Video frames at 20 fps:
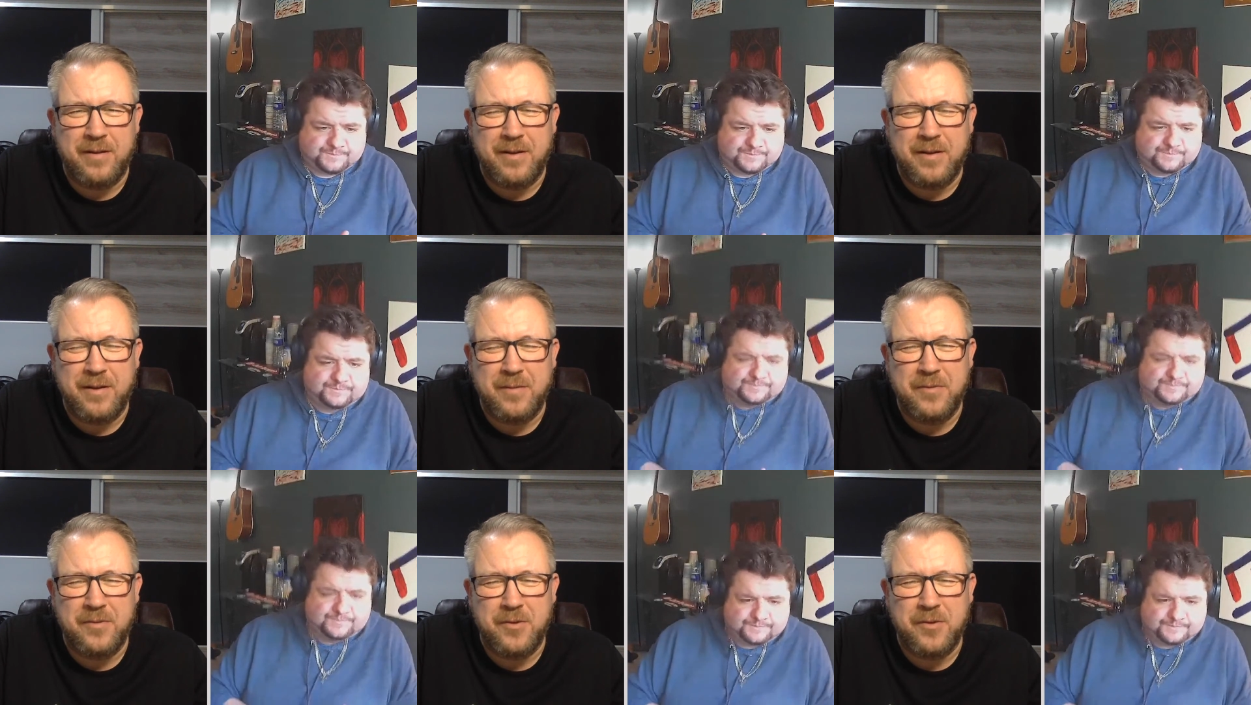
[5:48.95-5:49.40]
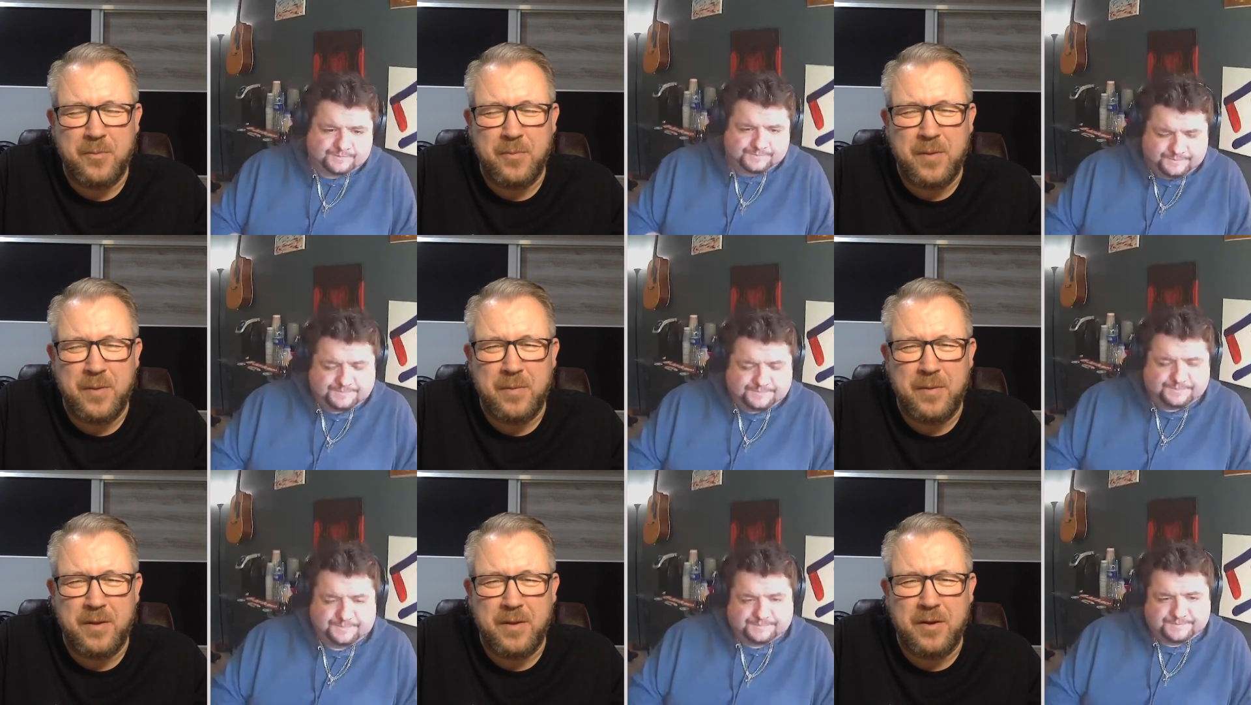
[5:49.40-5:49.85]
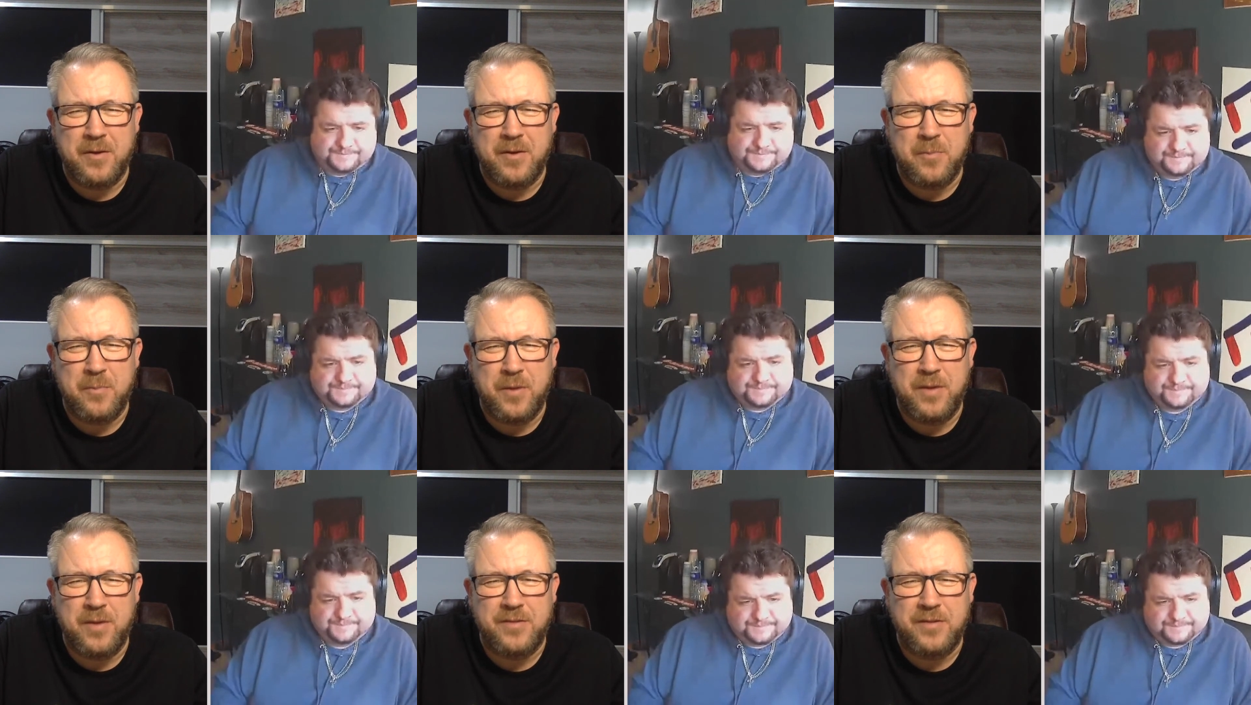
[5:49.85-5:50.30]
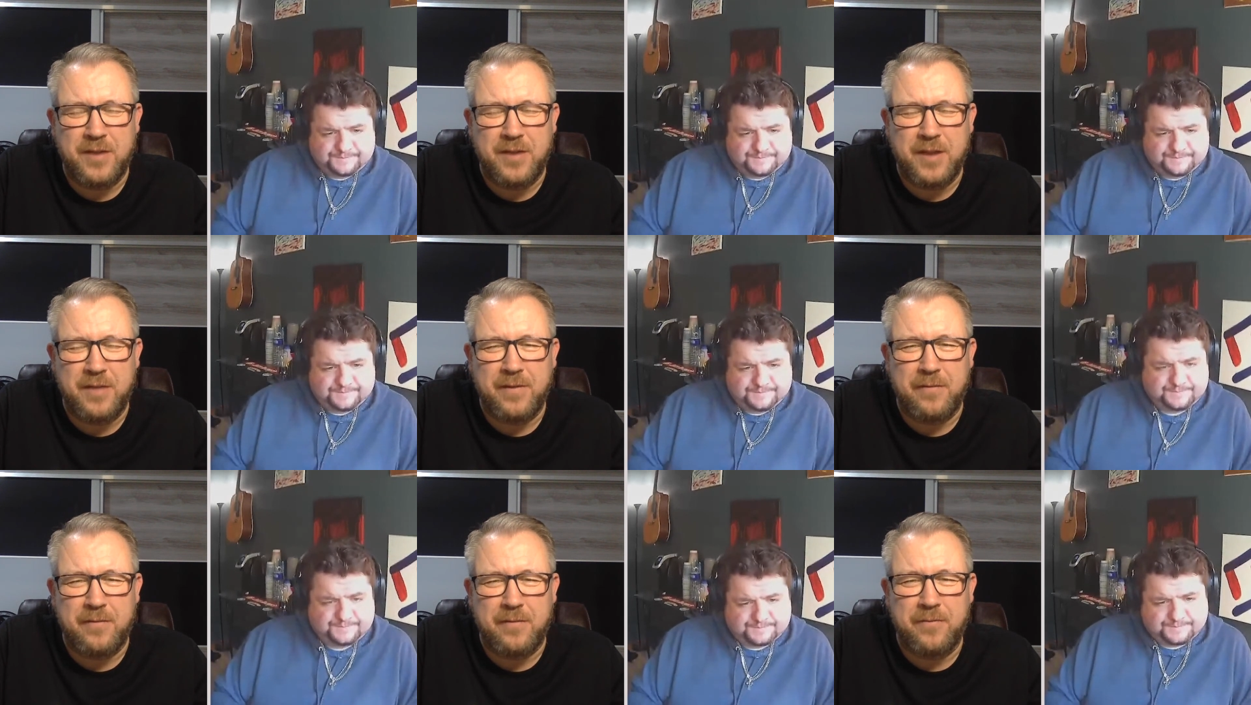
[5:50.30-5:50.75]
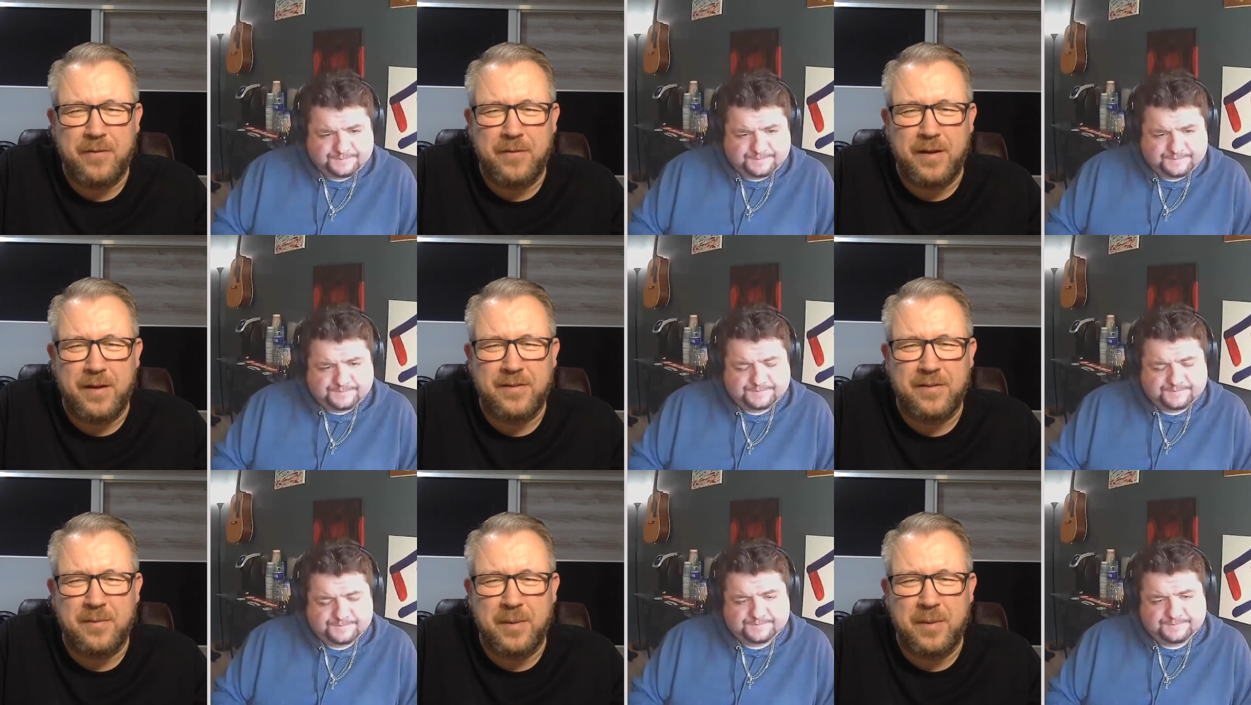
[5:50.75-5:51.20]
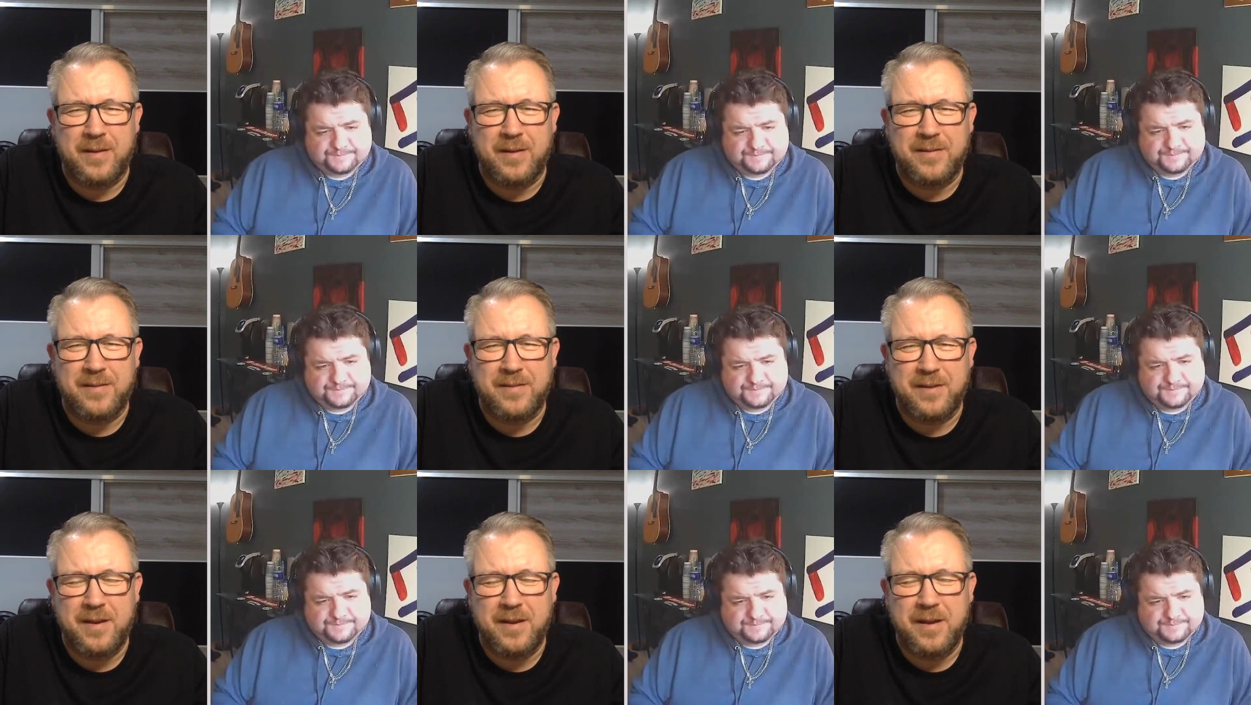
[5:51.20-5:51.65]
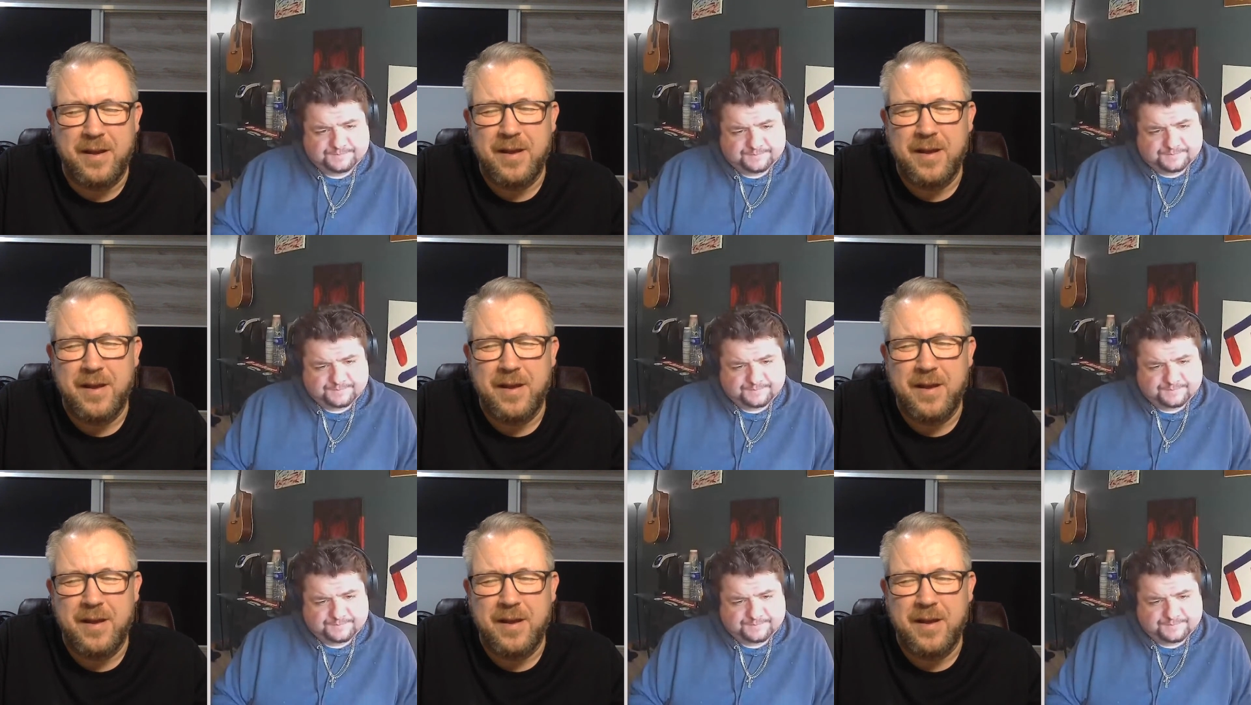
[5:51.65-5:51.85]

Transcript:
Speaker 1: I'm sure people are going to appreciate that flexibility